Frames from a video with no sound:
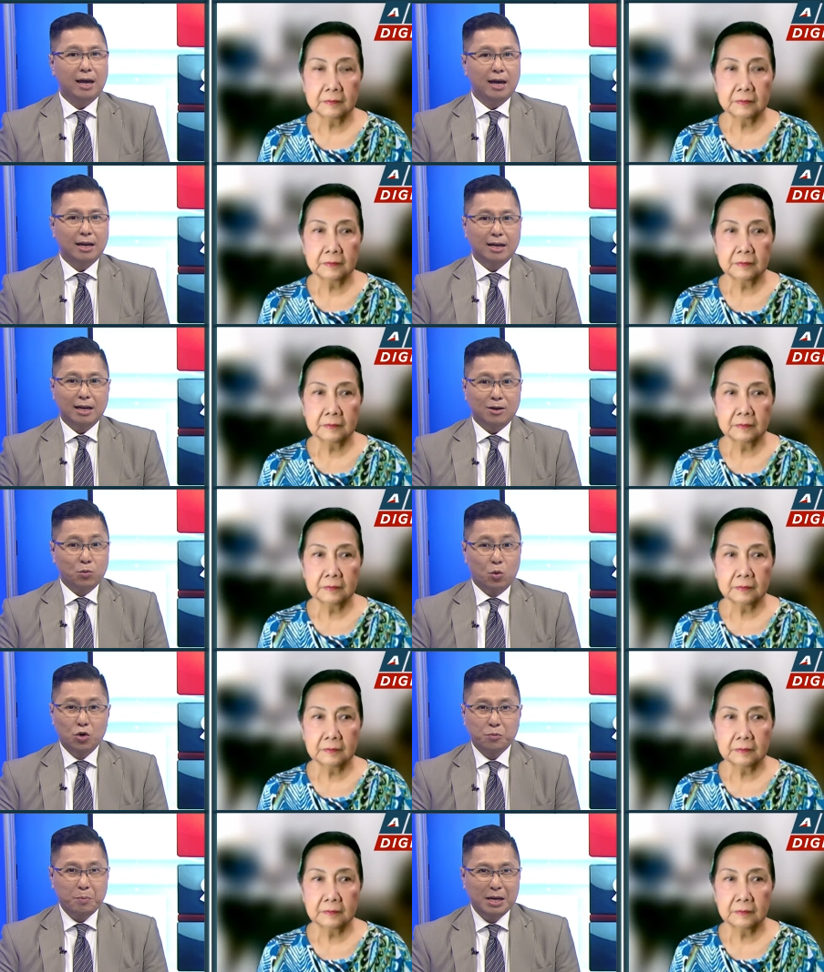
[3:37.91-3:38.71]
Speaker 1: And
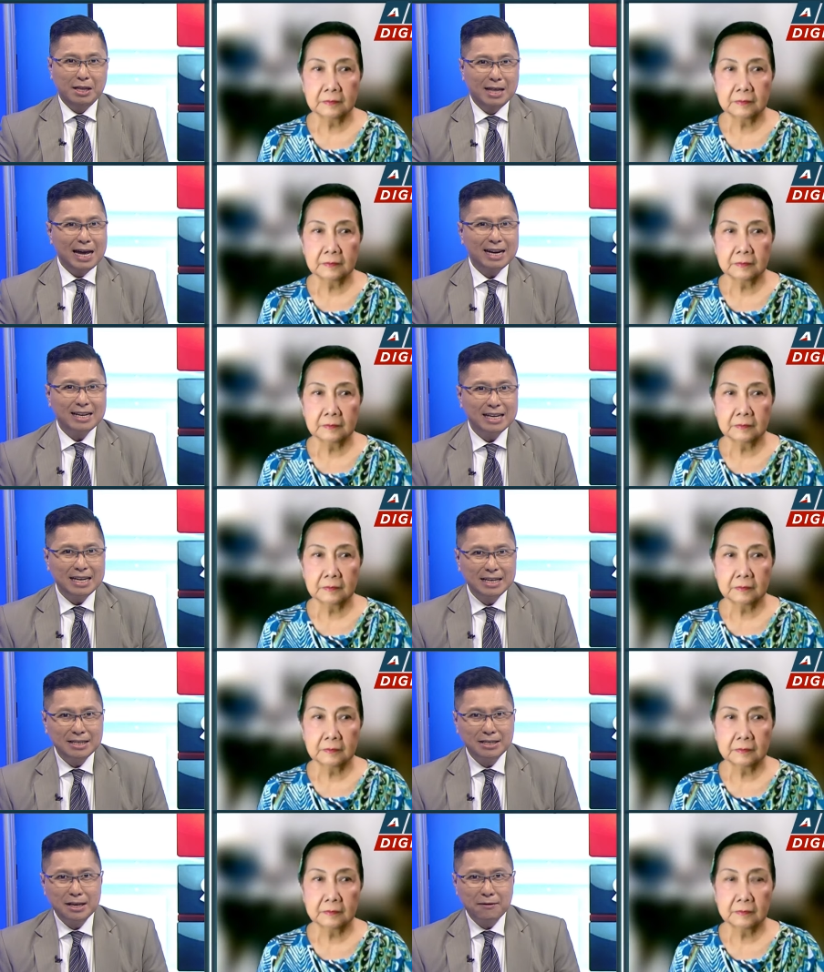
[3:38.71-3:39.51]
it won't be that
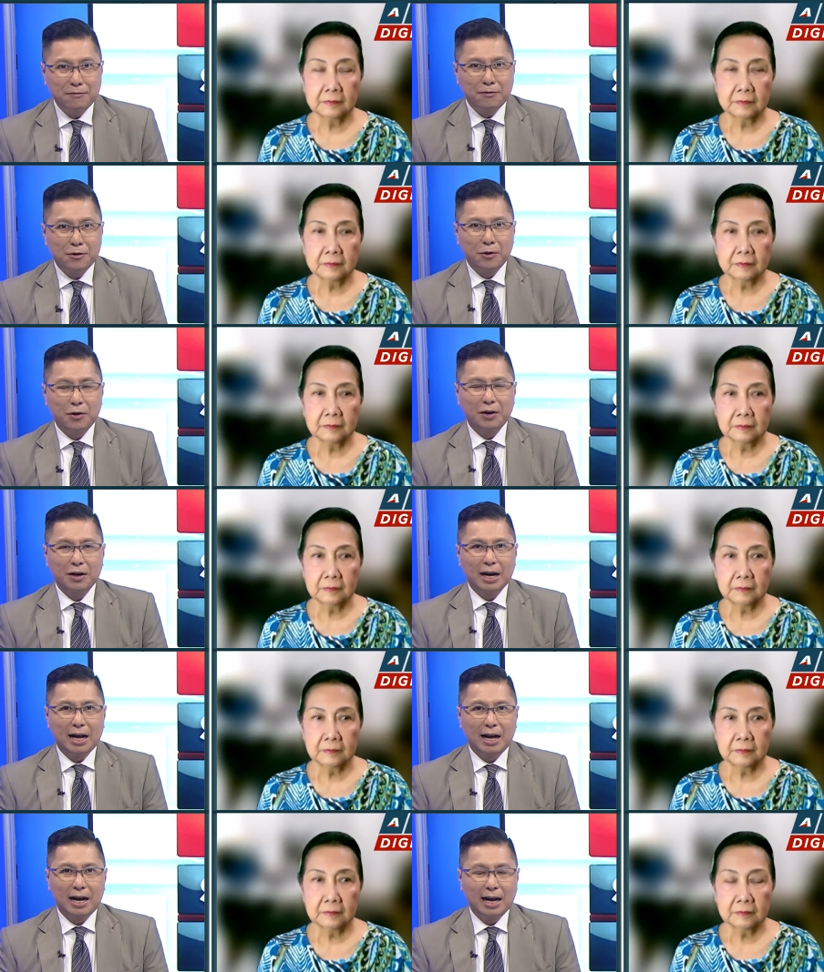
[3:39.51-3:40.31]
easy
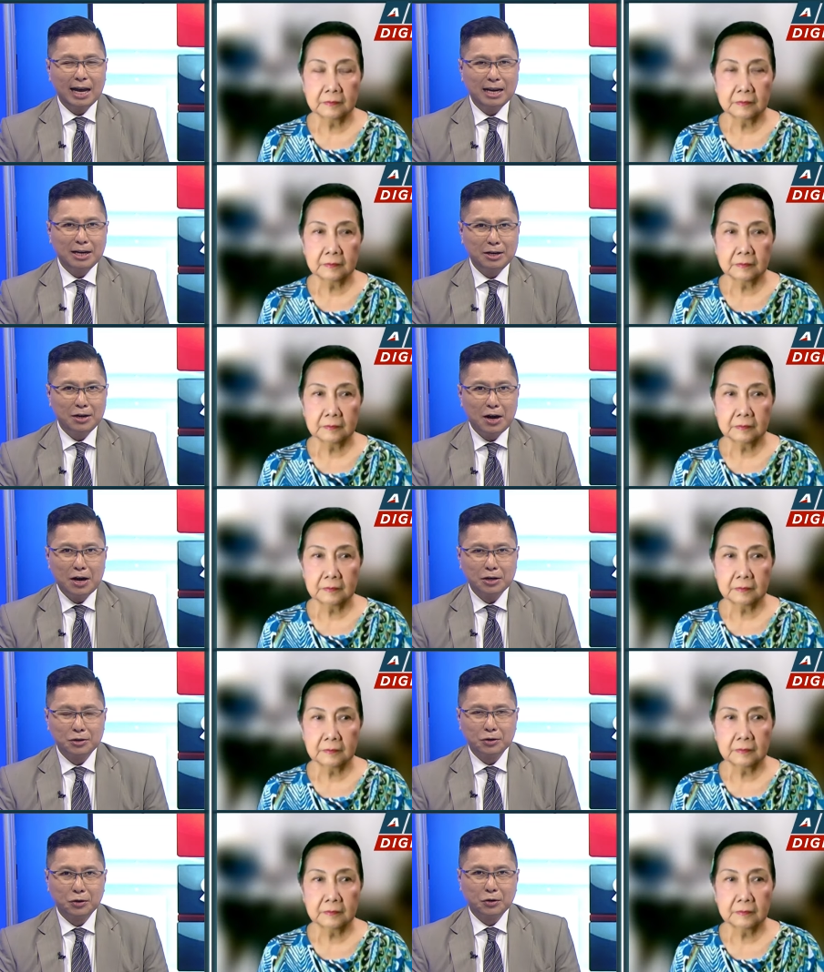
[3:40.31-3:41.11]
for uh, any
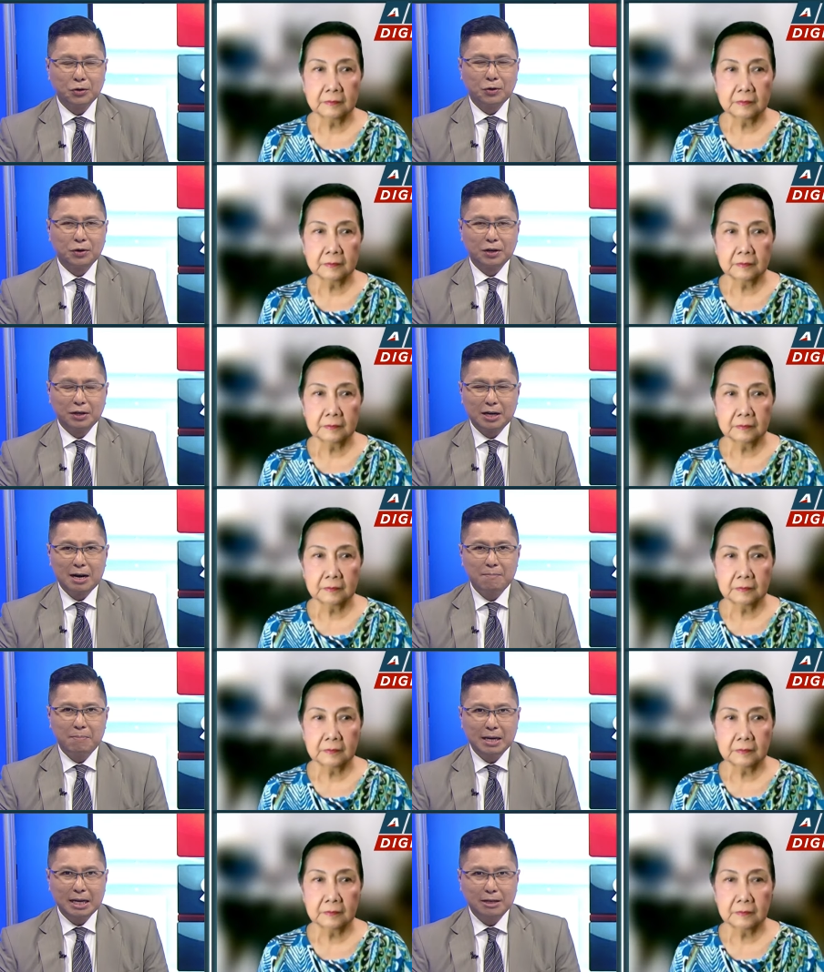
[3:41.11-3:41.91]
doctor or
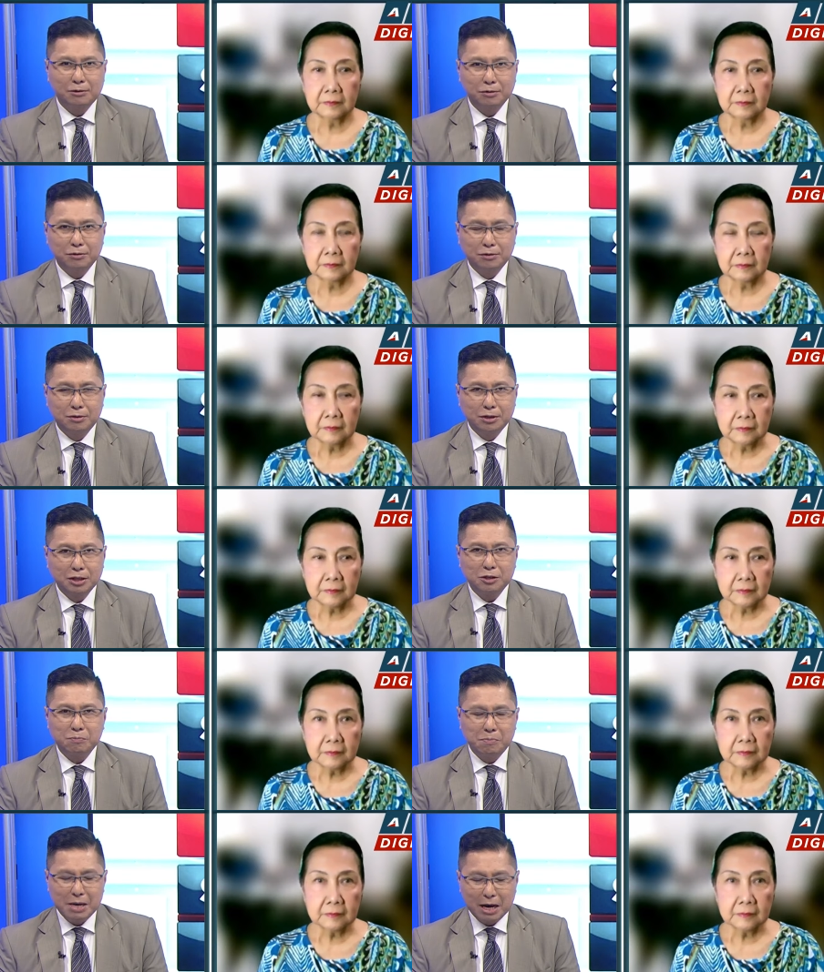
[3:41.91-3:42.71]
company to
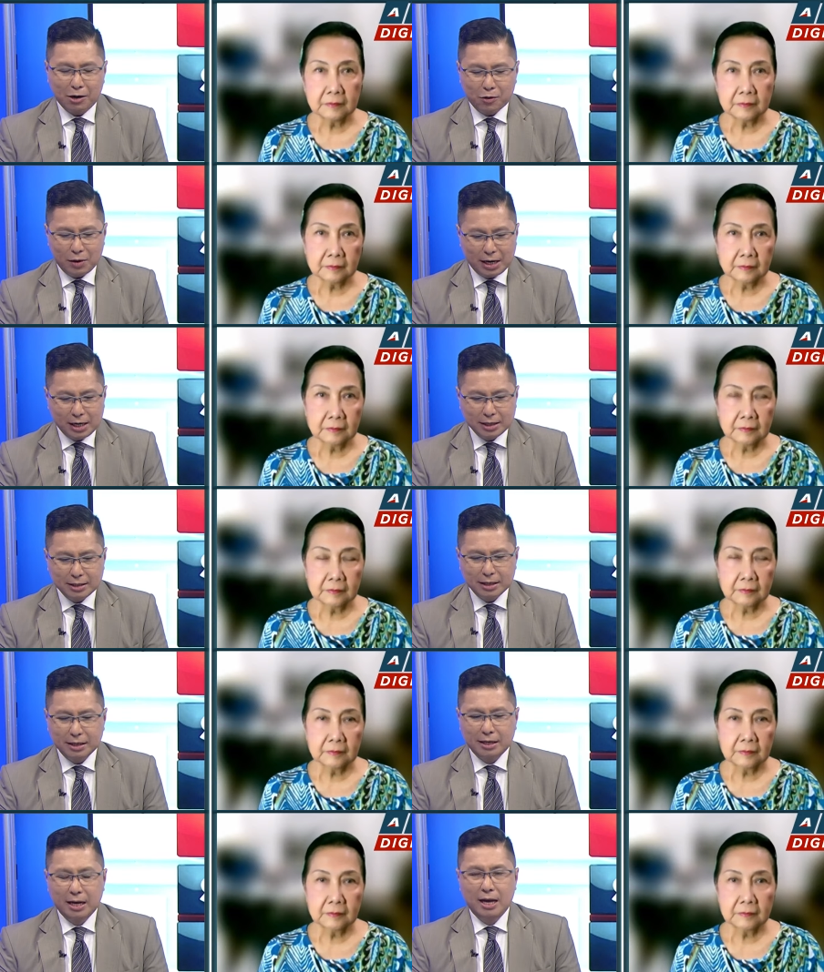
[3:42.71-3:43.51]
just be
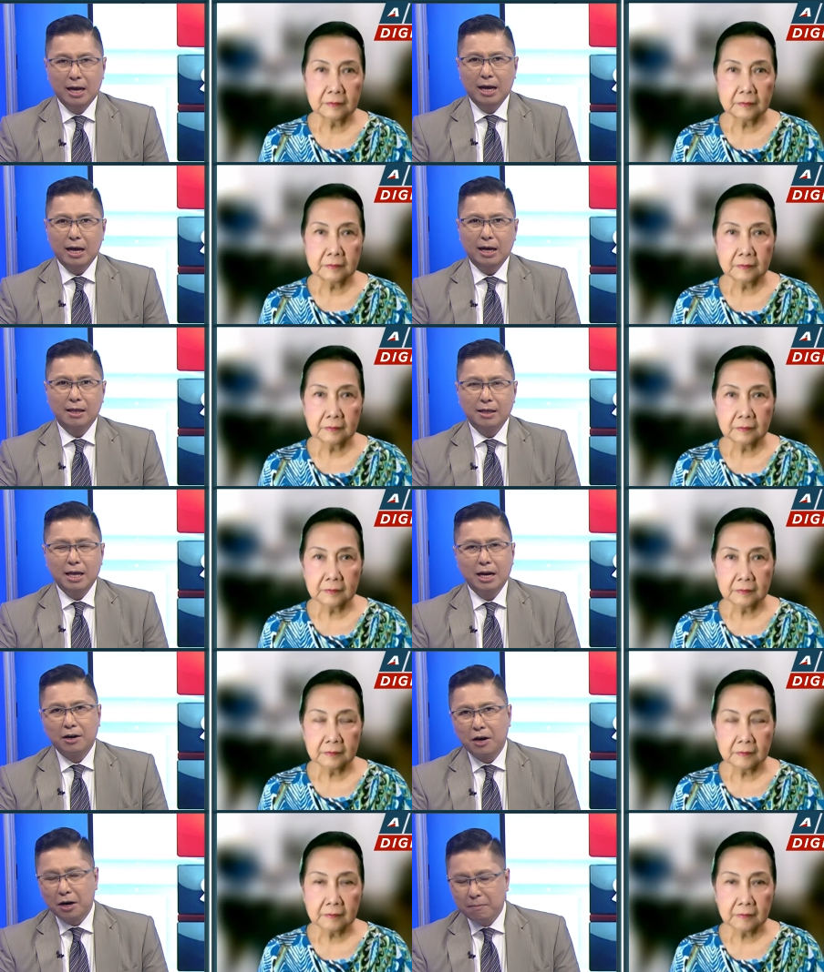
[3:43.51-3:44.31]
accredited. And
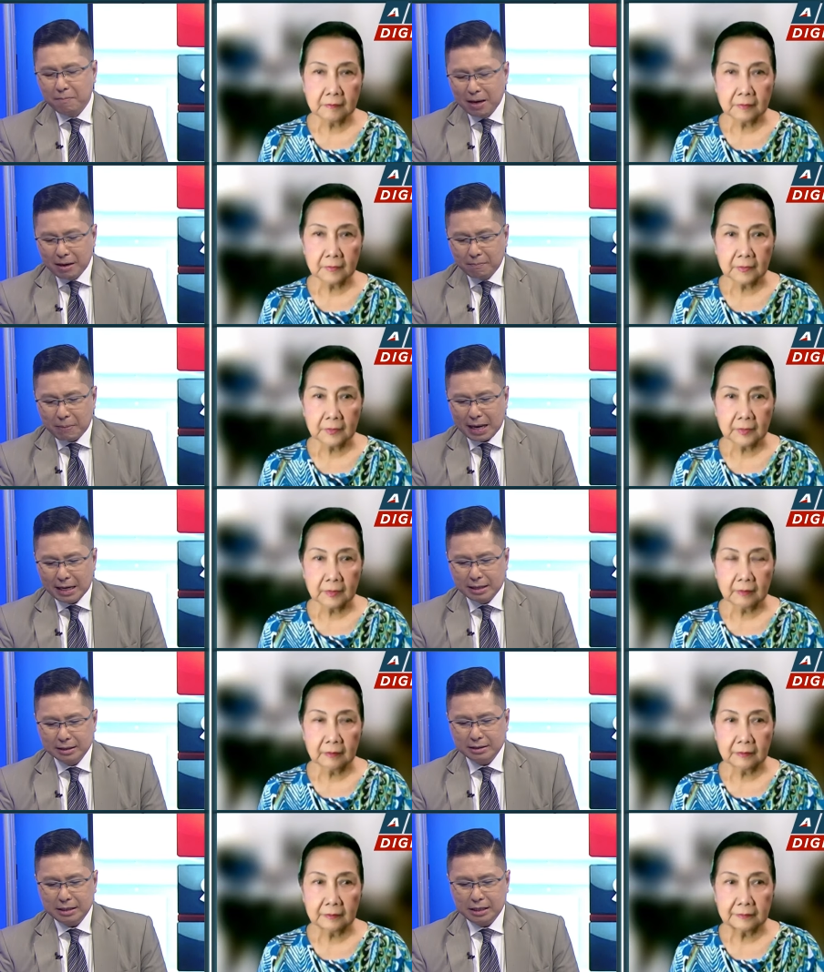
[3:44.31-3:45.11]
there are big
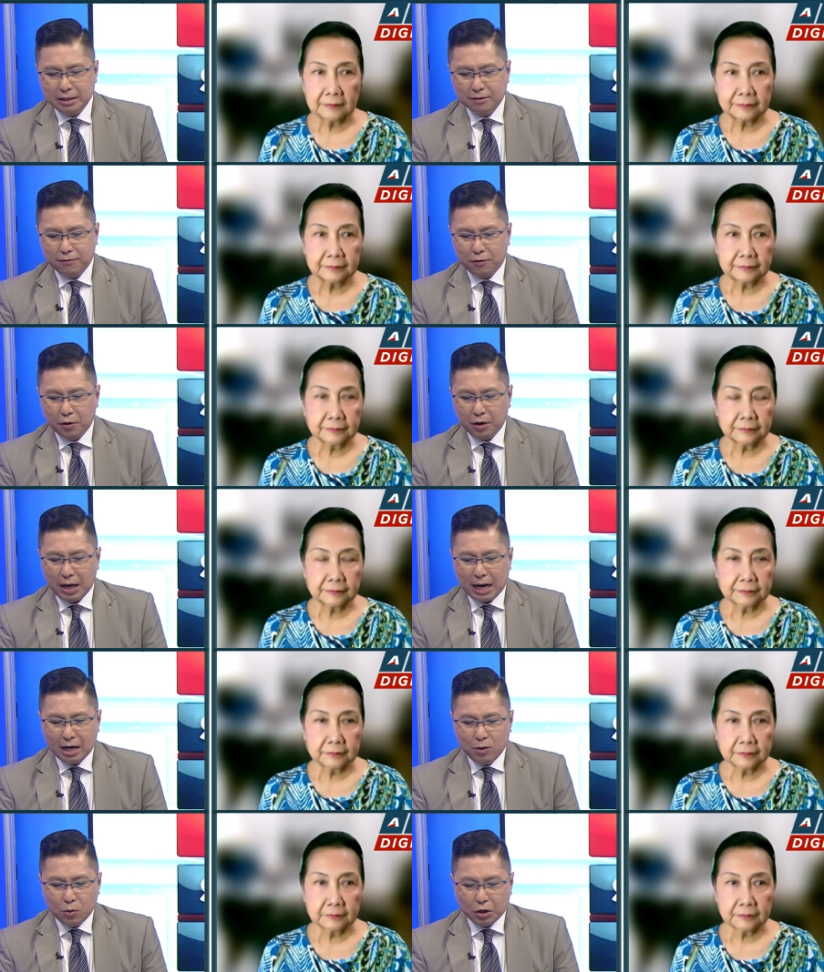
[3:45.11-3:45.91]
penalties
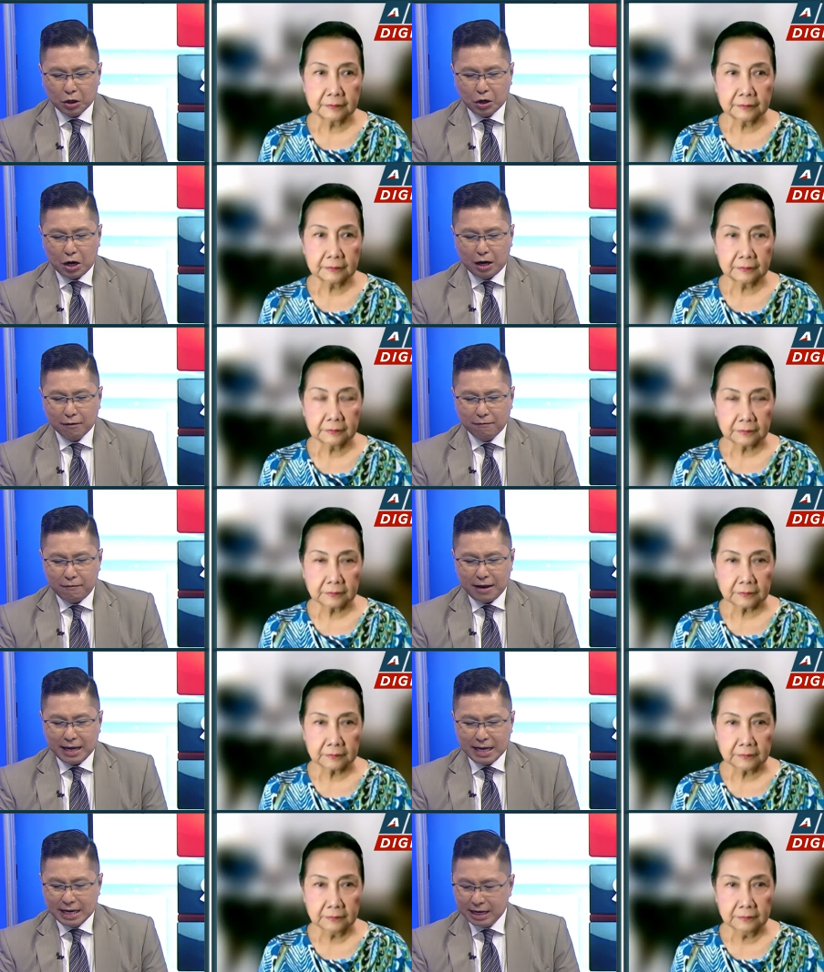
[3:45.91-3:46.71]
for anyone caught
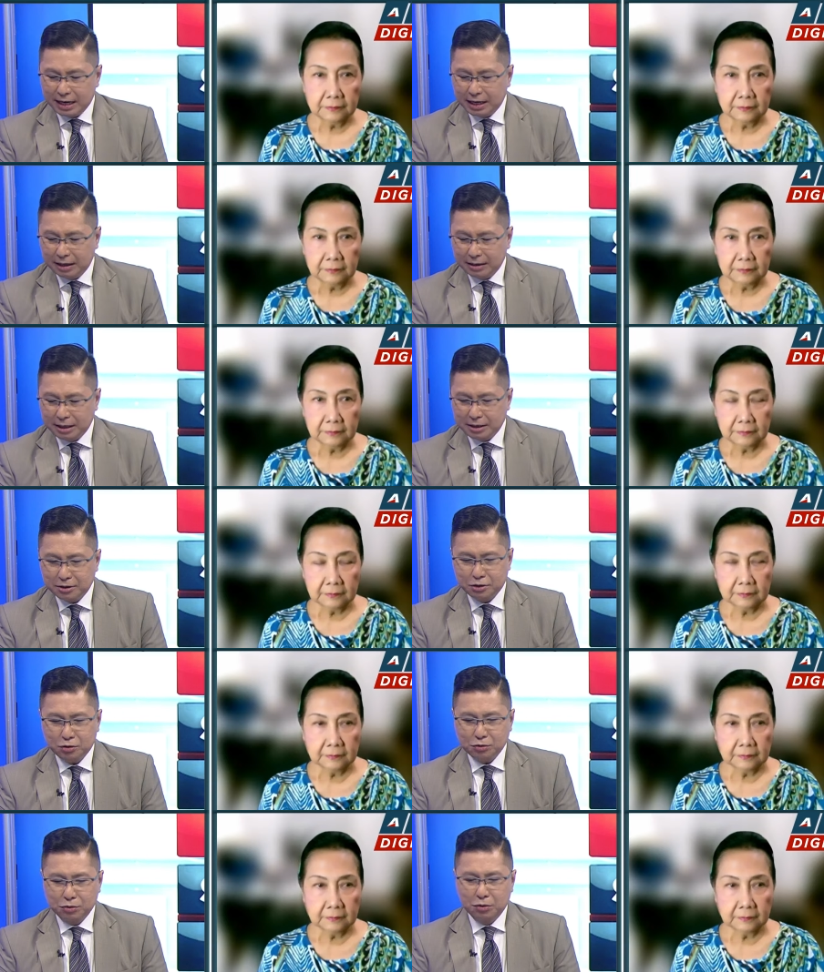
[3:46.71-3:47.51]
faking
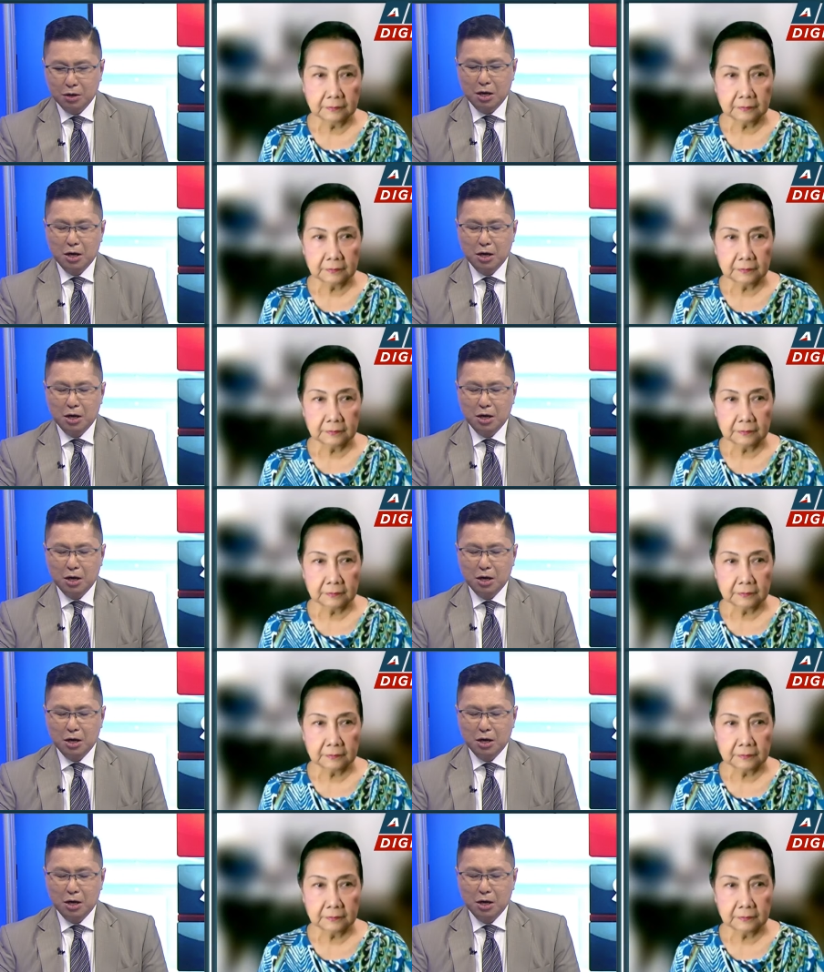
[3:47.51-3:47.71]
illness to,